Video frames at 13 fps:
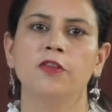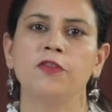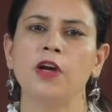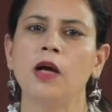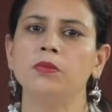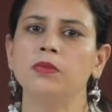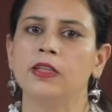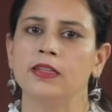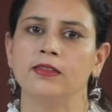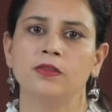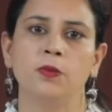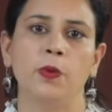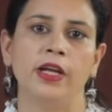From
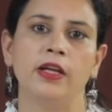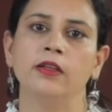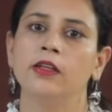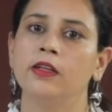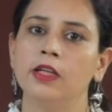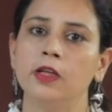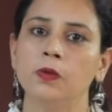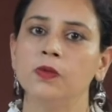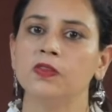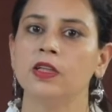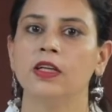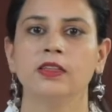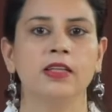this, we can
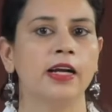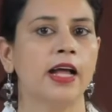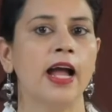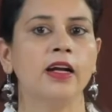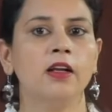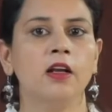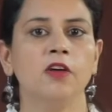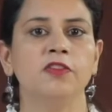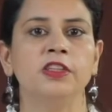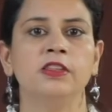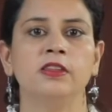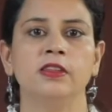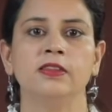deduce that angle of
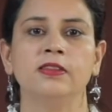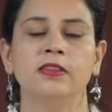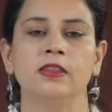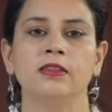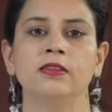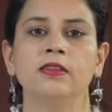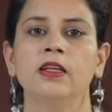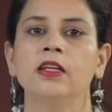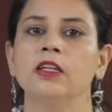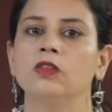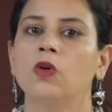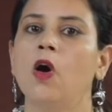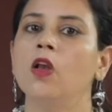incidence
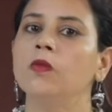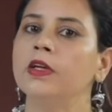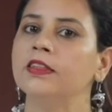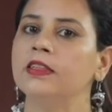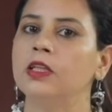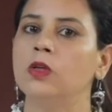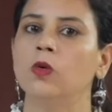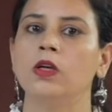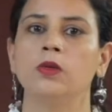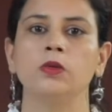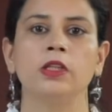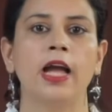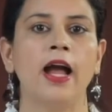is always equal
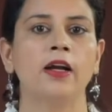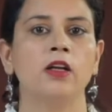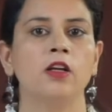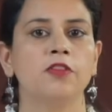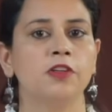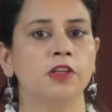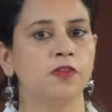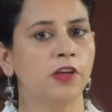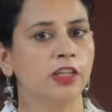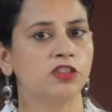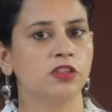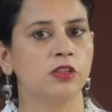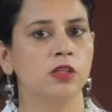to the angle of
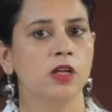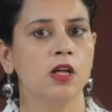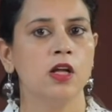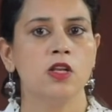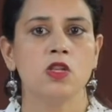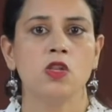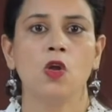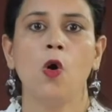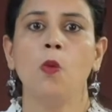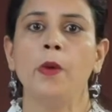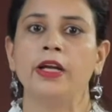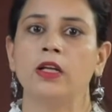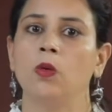reflection, no
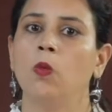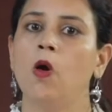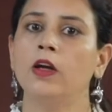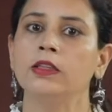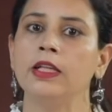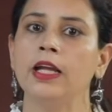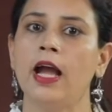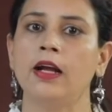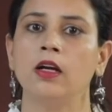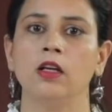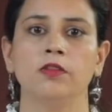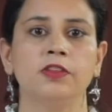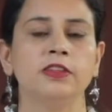matter what the
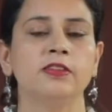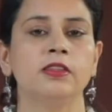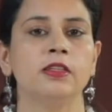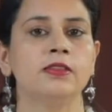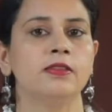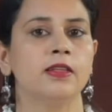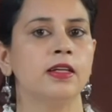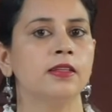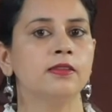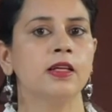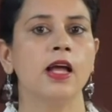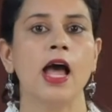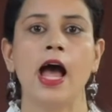angle of incidence
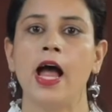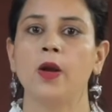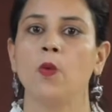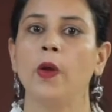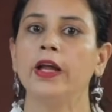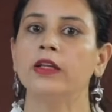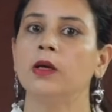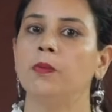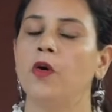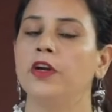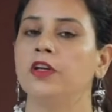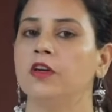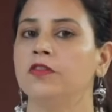is and where the
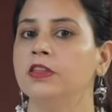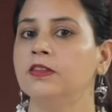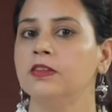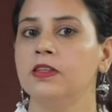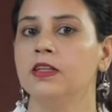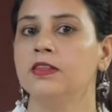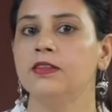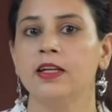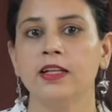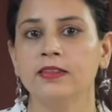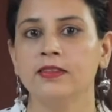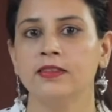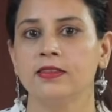point of incidence
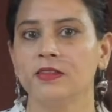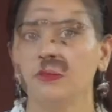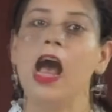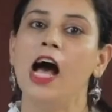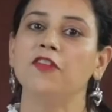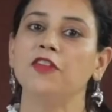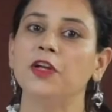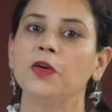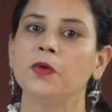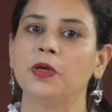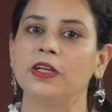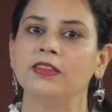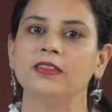is. Have you
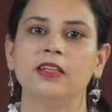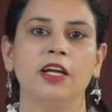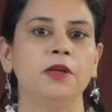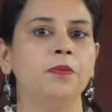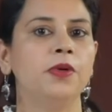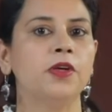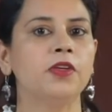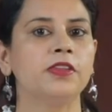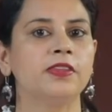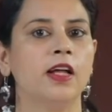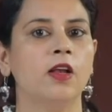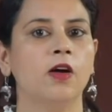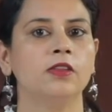noticed in beauty
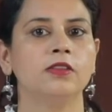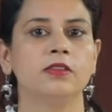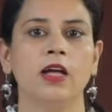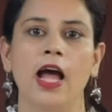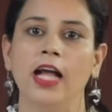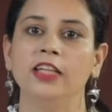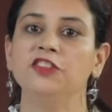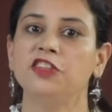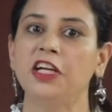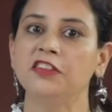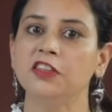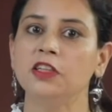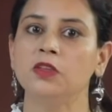salons and
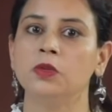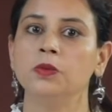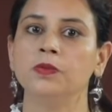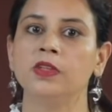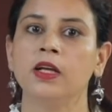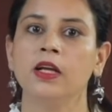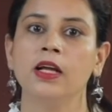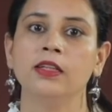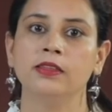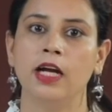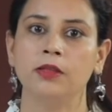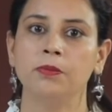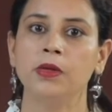changing rooms
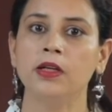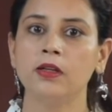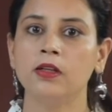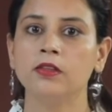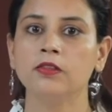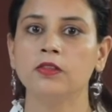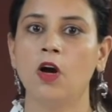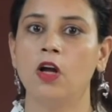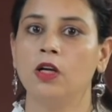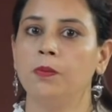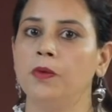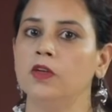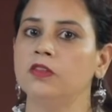that mirrors on
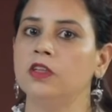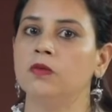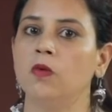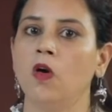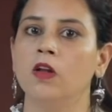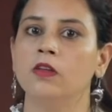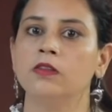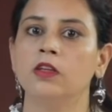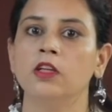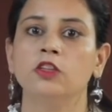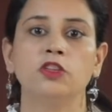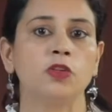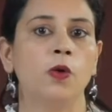opposite walls
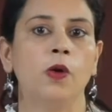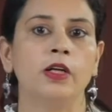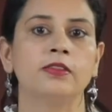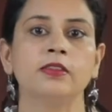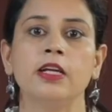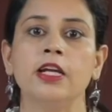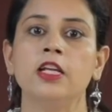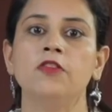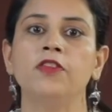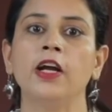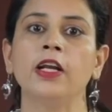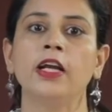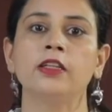show us
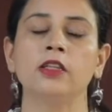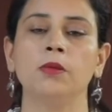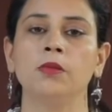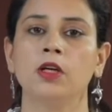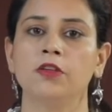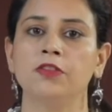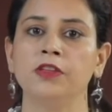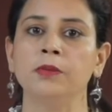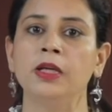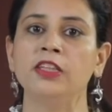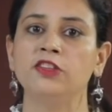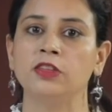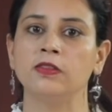infinite number of
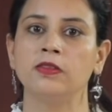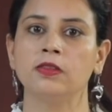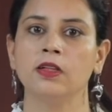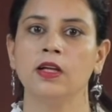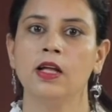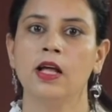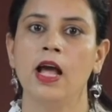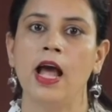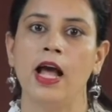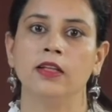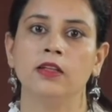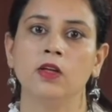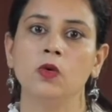images
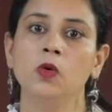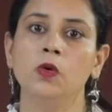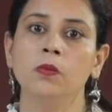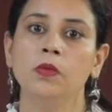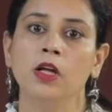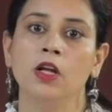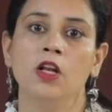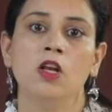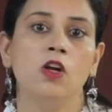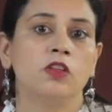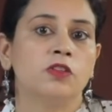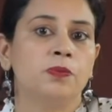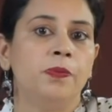and the room
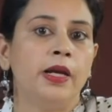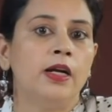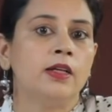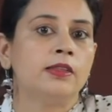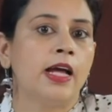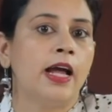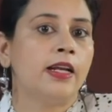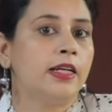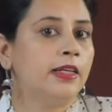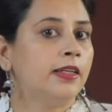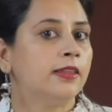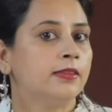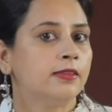looks bigger than
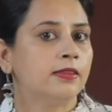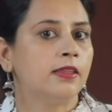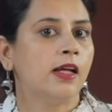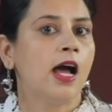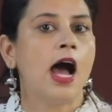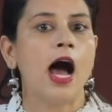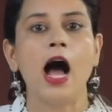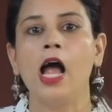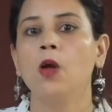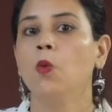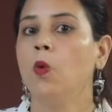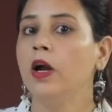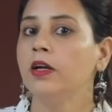it is? I
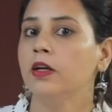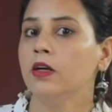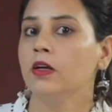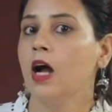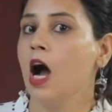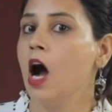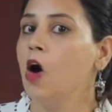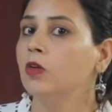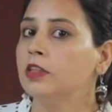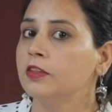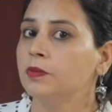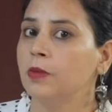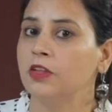wonder how
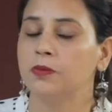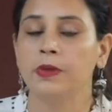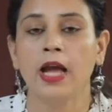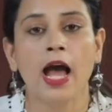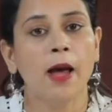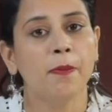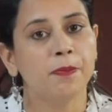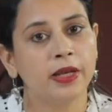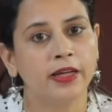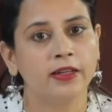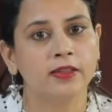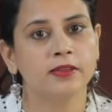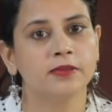this must be
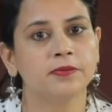happening.